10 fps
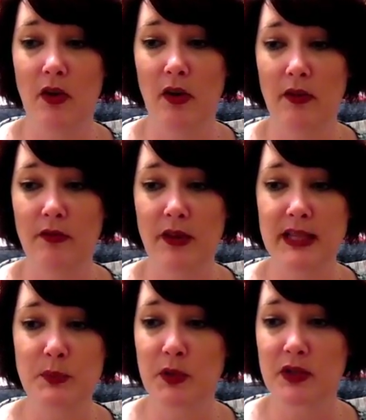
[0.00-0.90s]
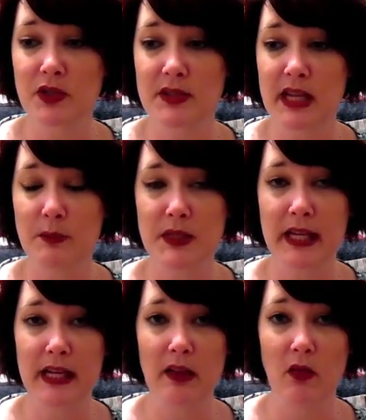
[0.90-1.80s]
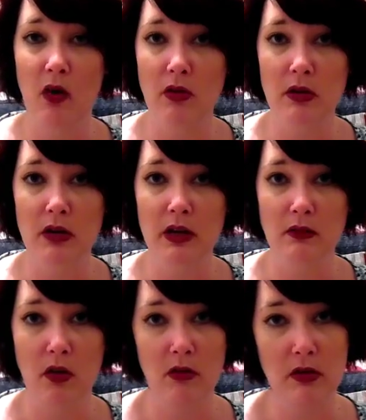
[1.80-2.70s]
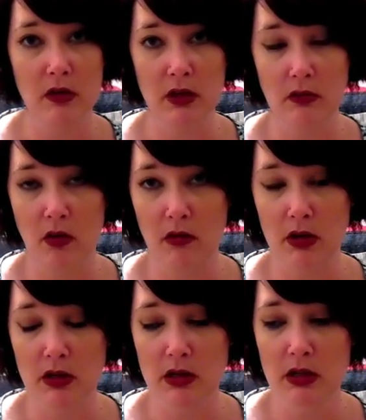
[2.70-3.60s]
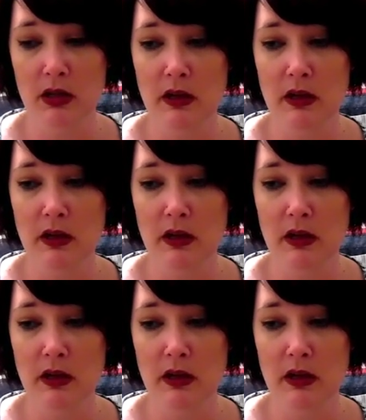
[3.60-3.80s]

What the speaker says: on Facebook just keeps getting longer and longer and longer.